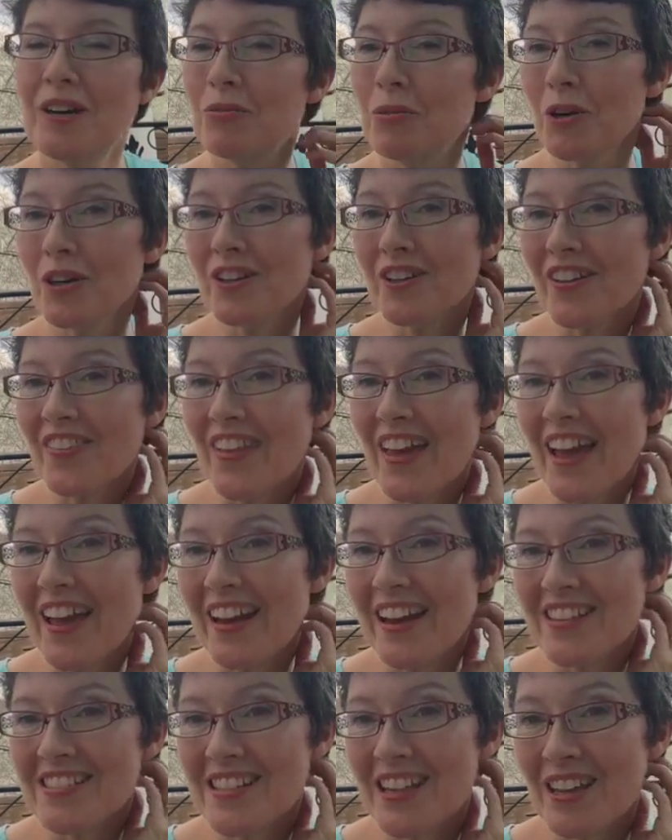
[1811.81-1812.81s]
work on
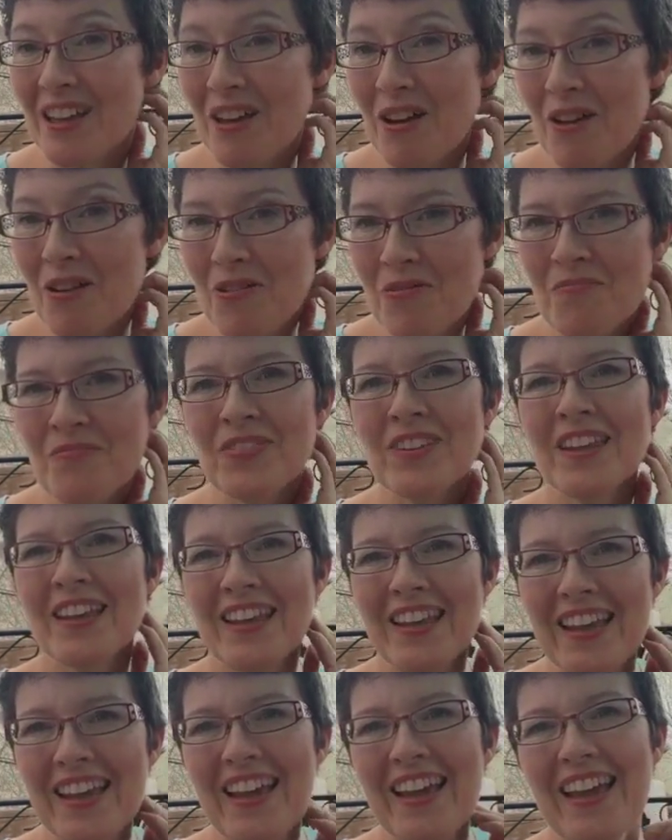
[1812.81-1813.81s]
that as I go.
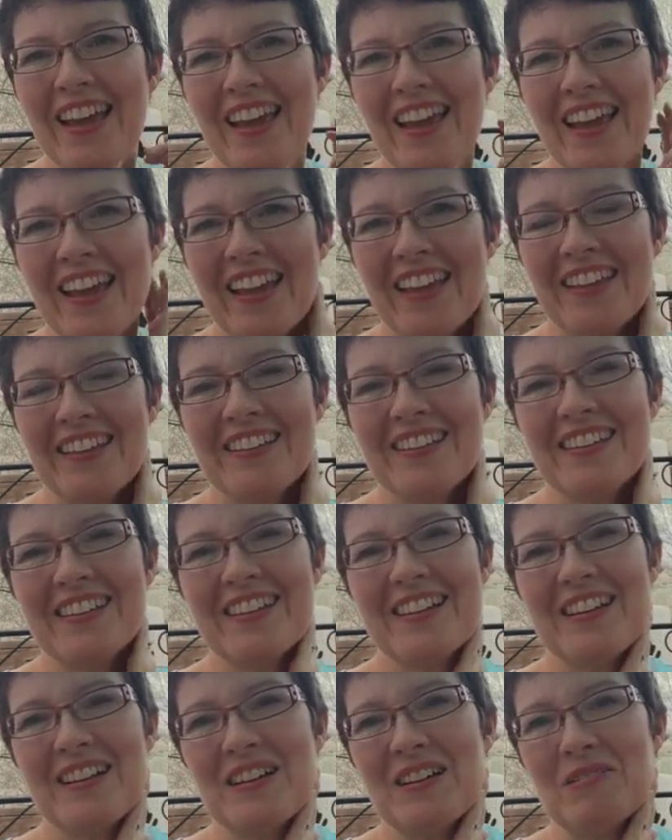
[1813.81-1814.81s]
And
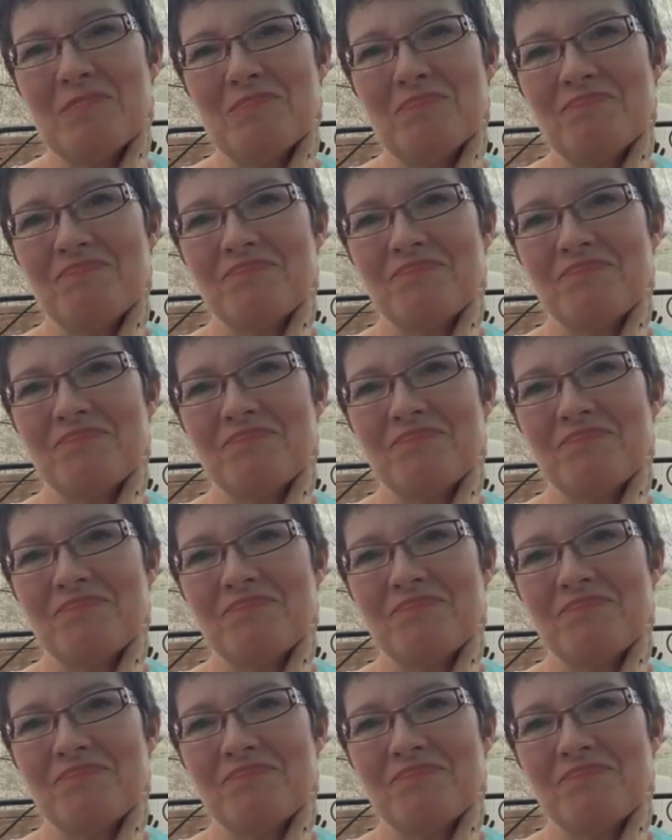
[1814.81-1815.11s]
I